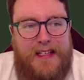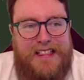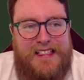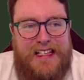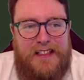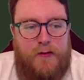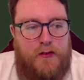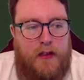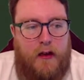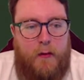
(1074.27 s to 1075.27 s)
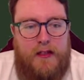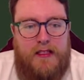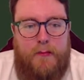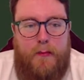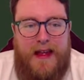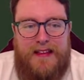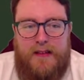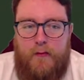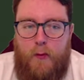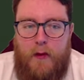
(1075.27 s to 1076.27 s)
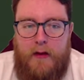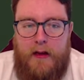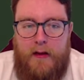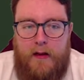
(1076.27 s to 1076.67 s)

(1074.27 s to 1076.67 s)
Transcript: six on target, which is a bit of a worry.